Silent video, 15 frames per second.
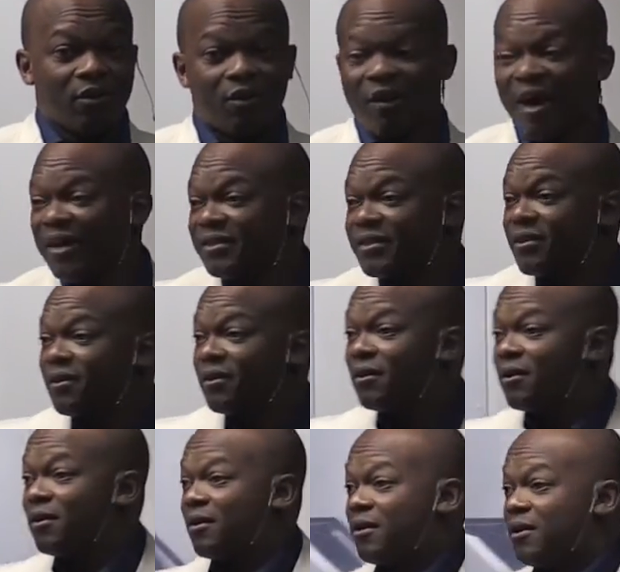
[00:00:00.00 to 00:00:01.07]
right?
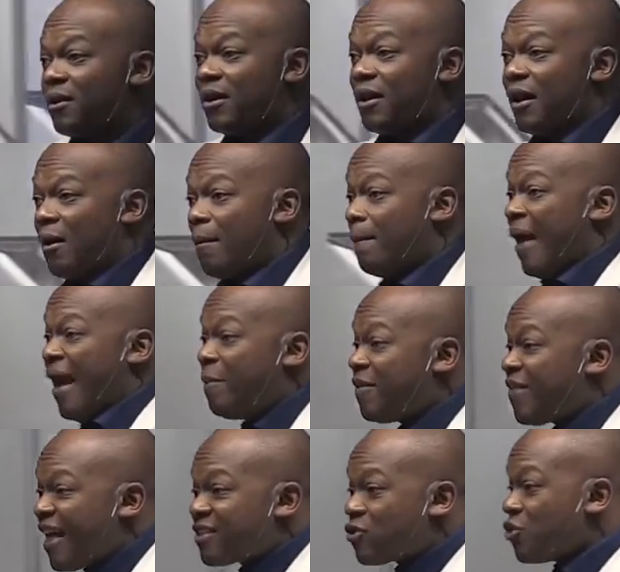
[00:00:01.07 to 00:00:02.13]
Maybe
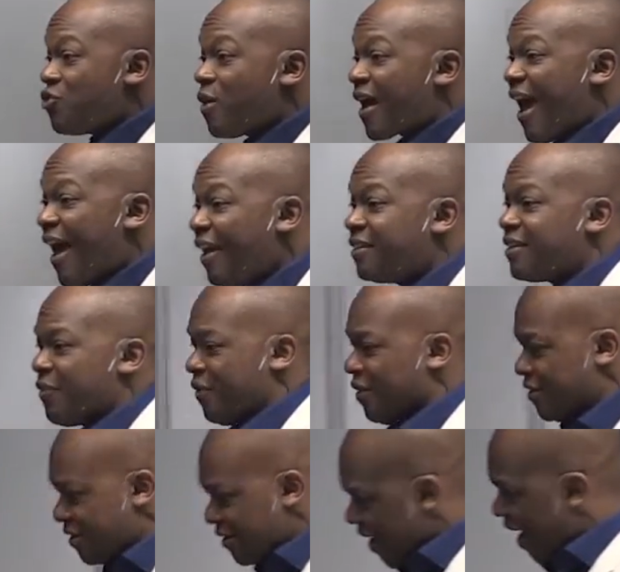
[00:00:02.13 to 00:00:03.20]
that's on your calendar.
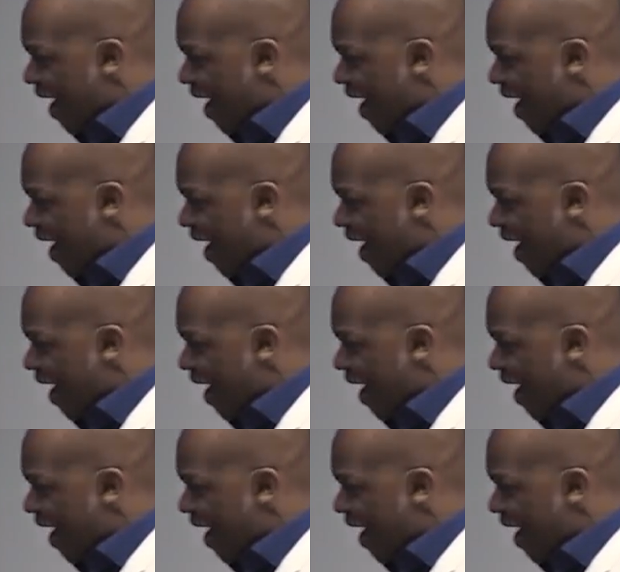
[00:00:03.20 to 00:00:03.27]
This is a